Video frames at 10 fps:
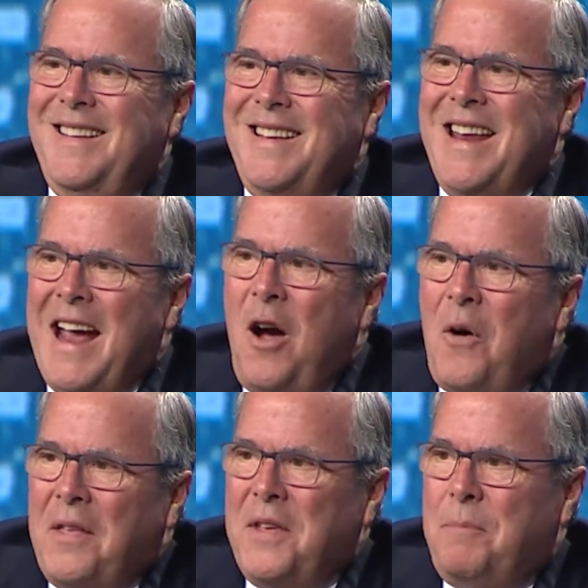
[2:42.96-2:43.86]
now
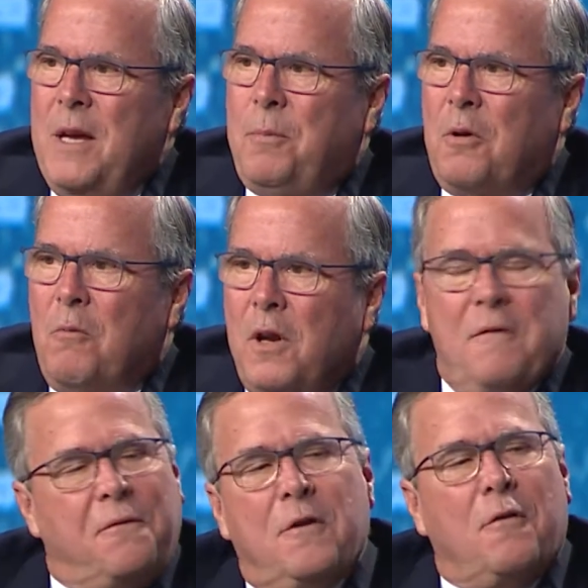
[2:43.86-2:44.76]
I think people are really
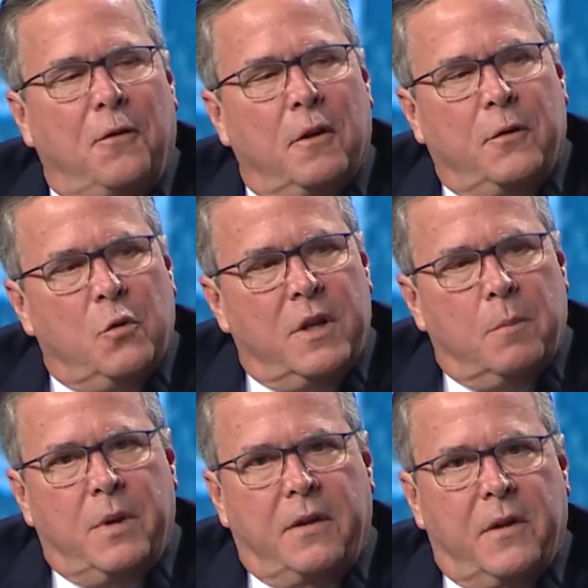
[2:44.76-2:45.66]
fearful of doing the
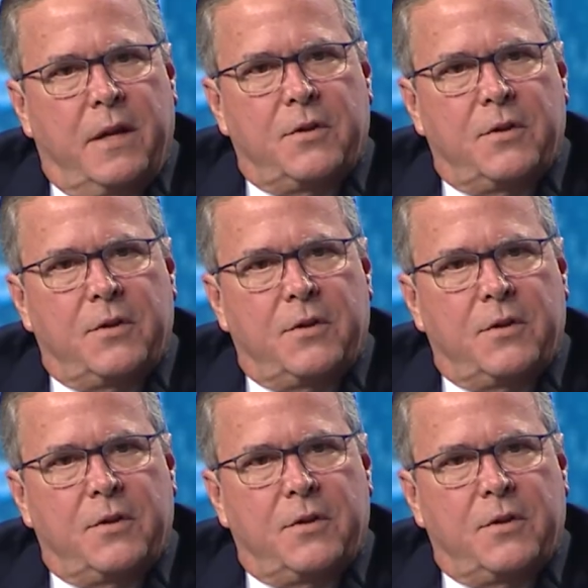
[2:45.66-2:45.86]
big things.